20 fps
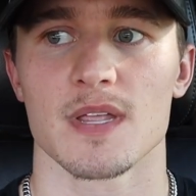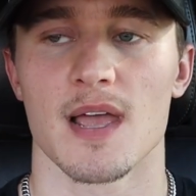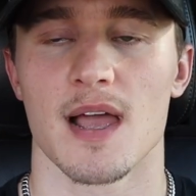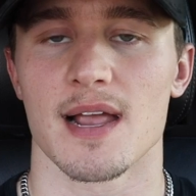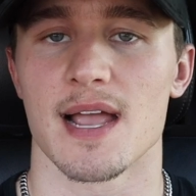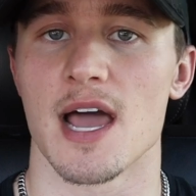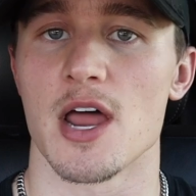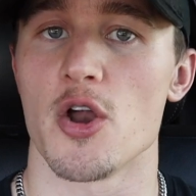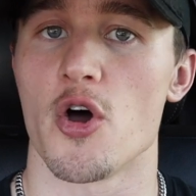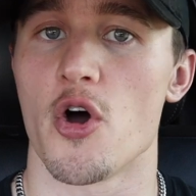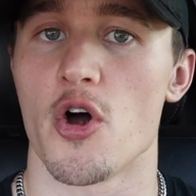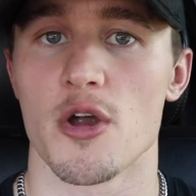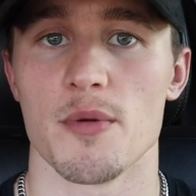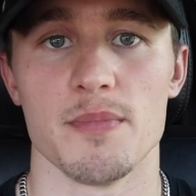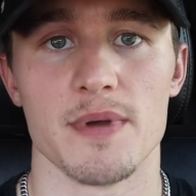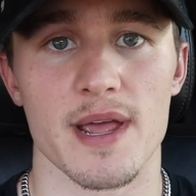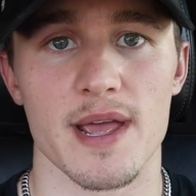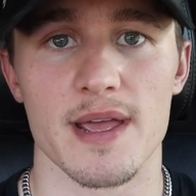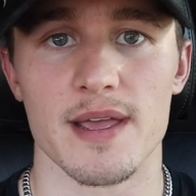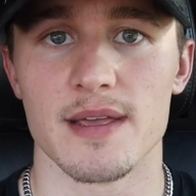I got arm
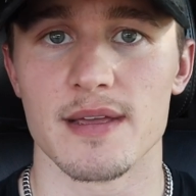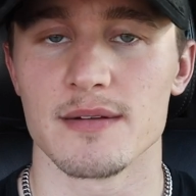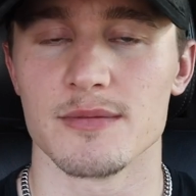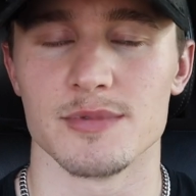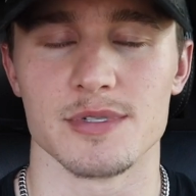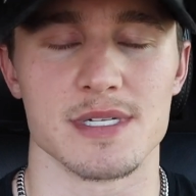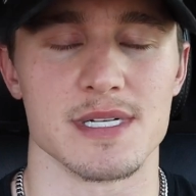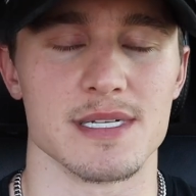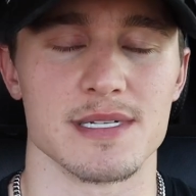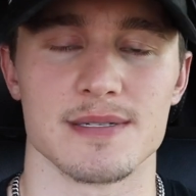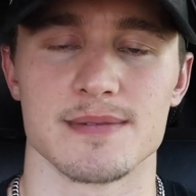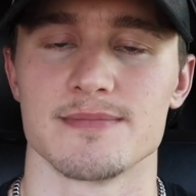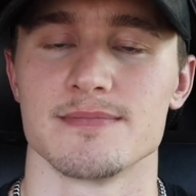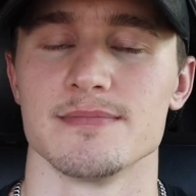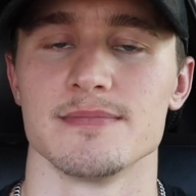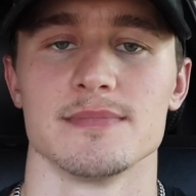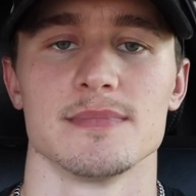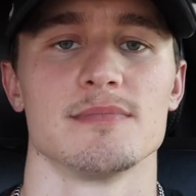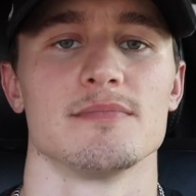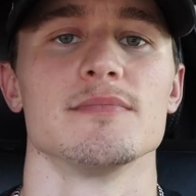day, which is
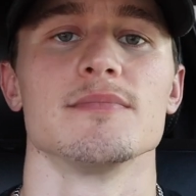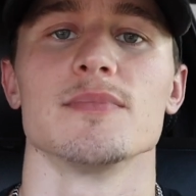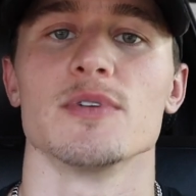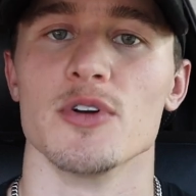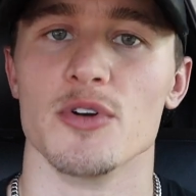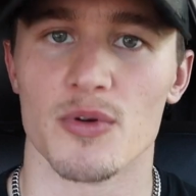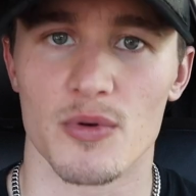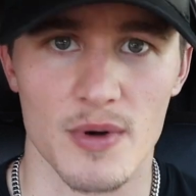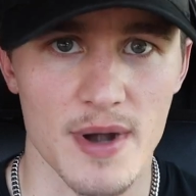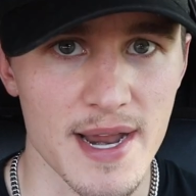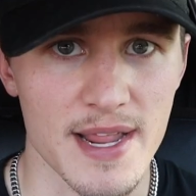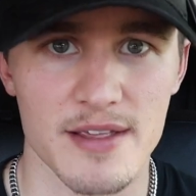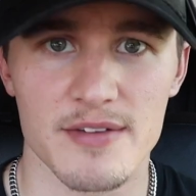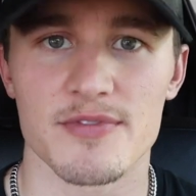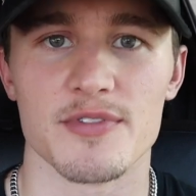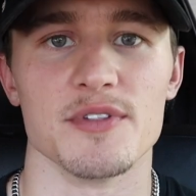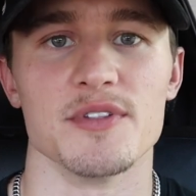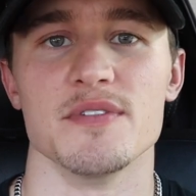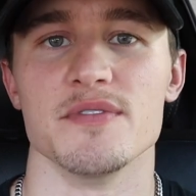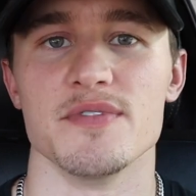great
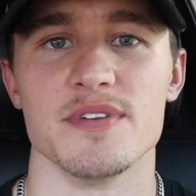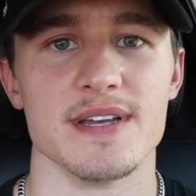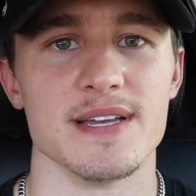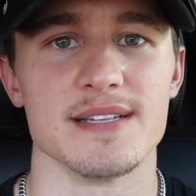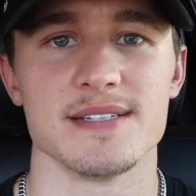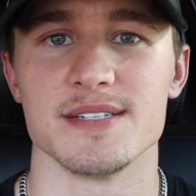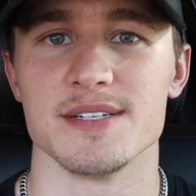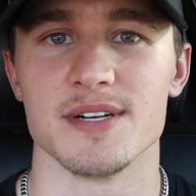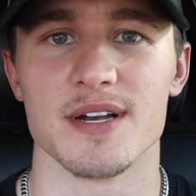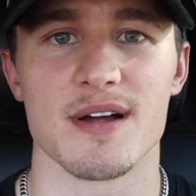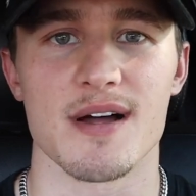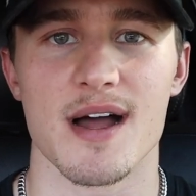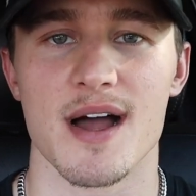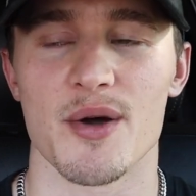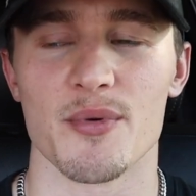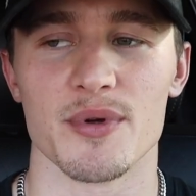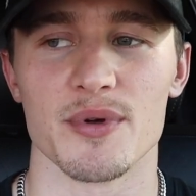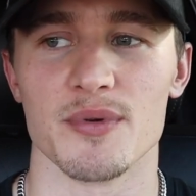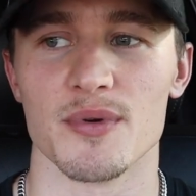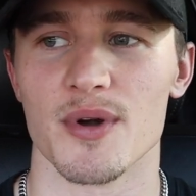for the vids. You know
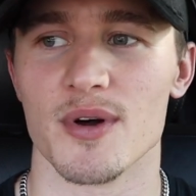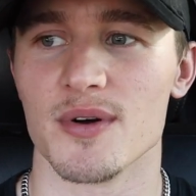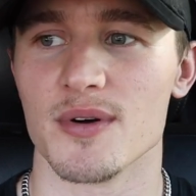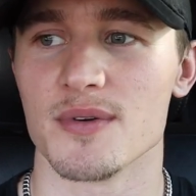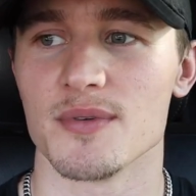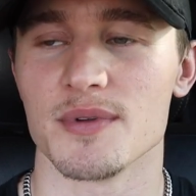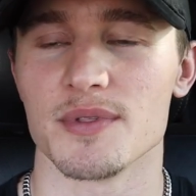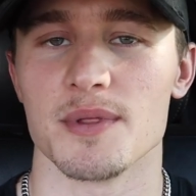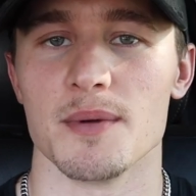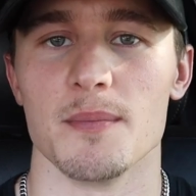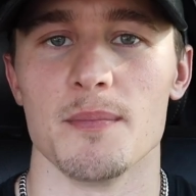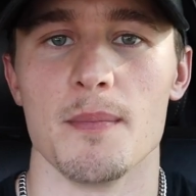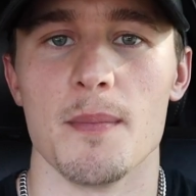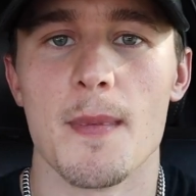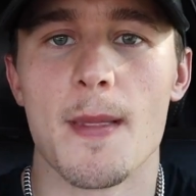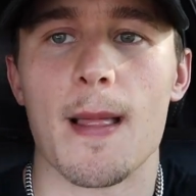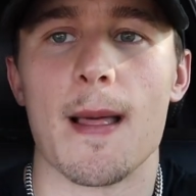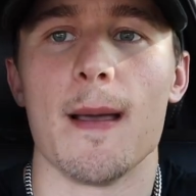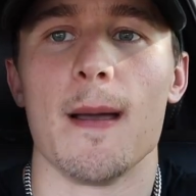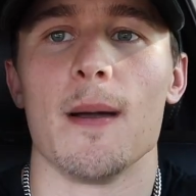how we roll with the
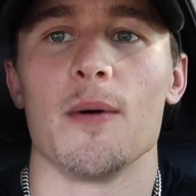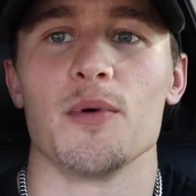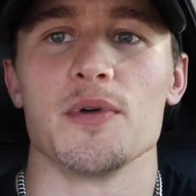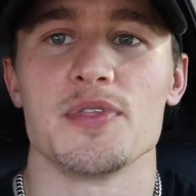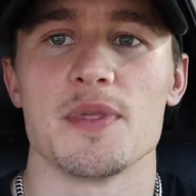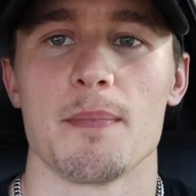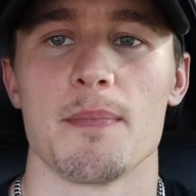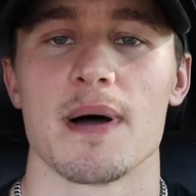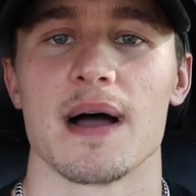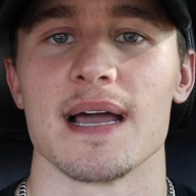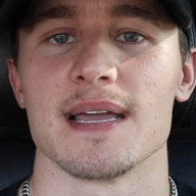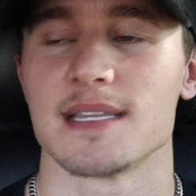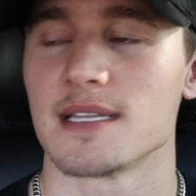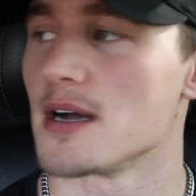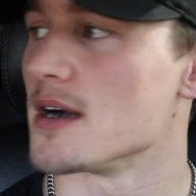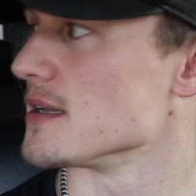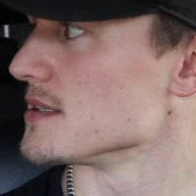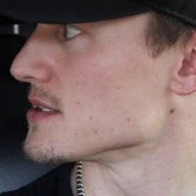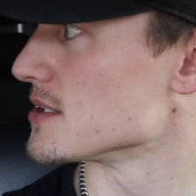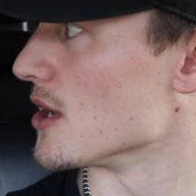with the
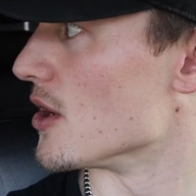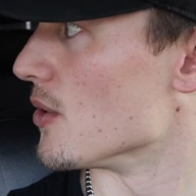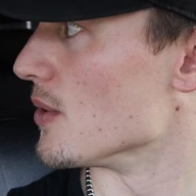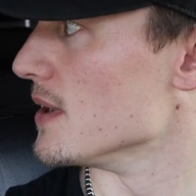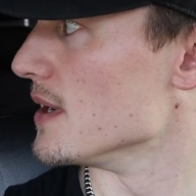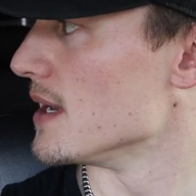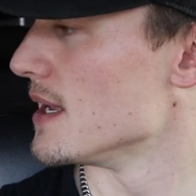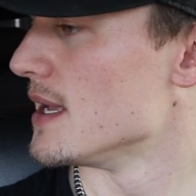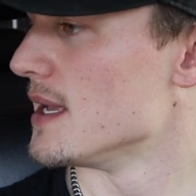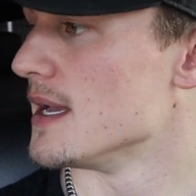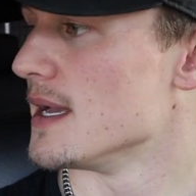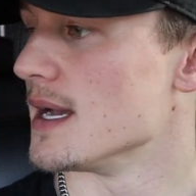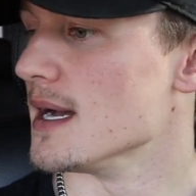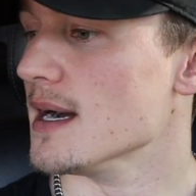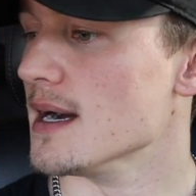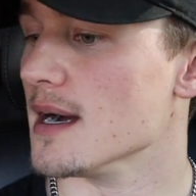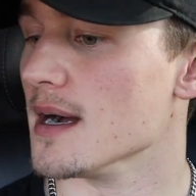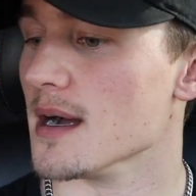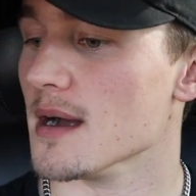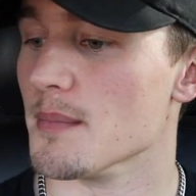pythons going.
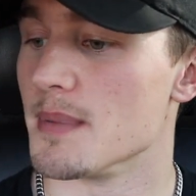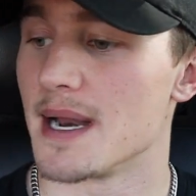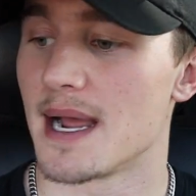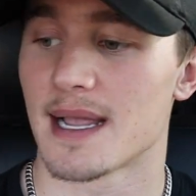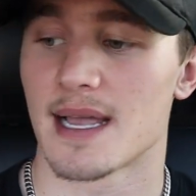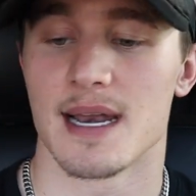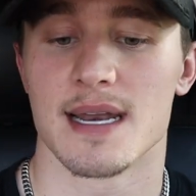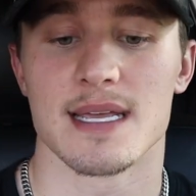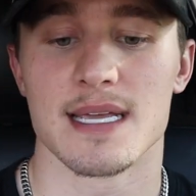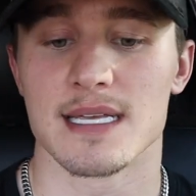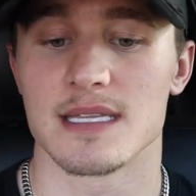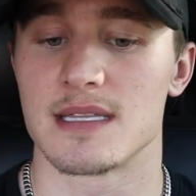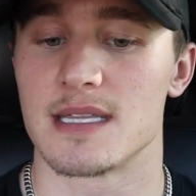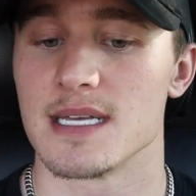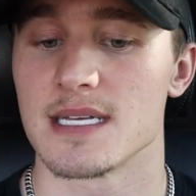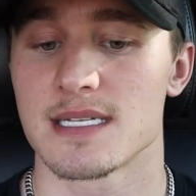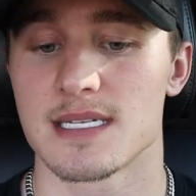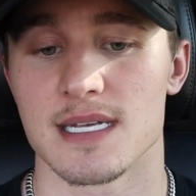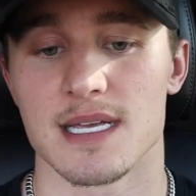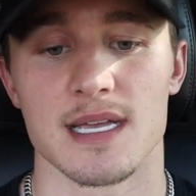Uh, but I got to get
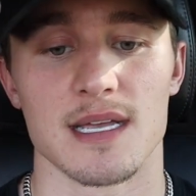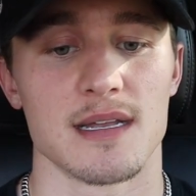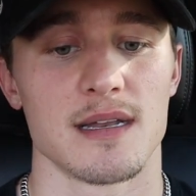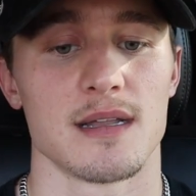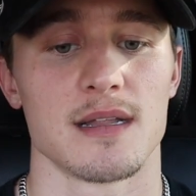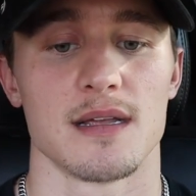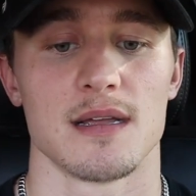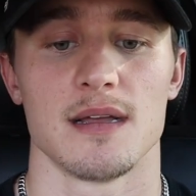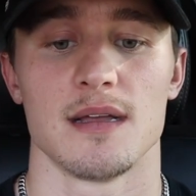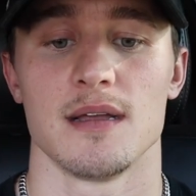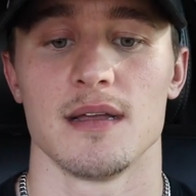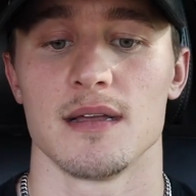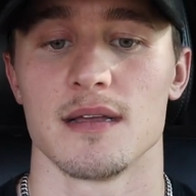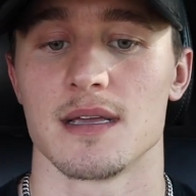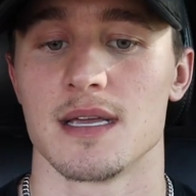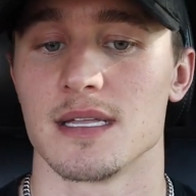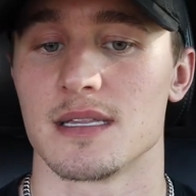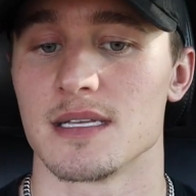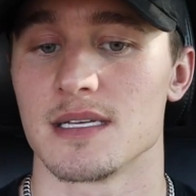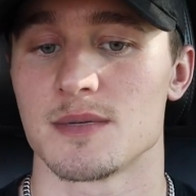this in,
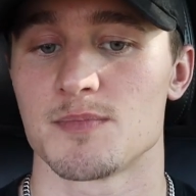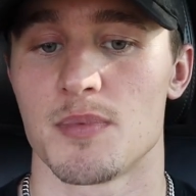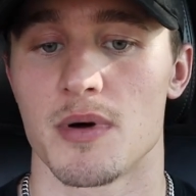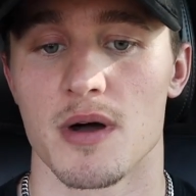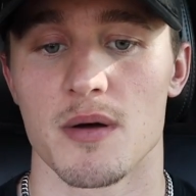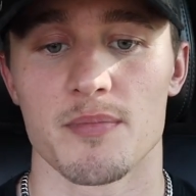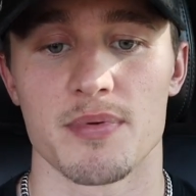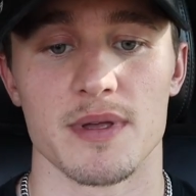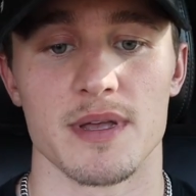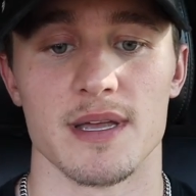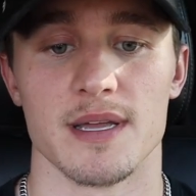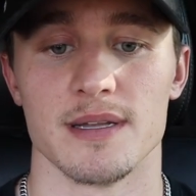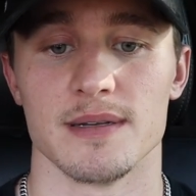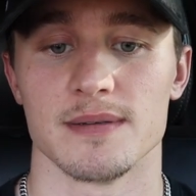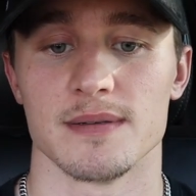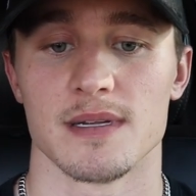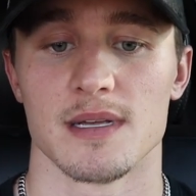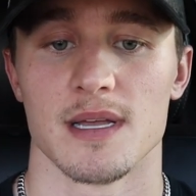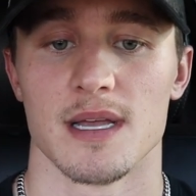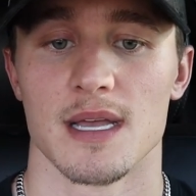get this pump in.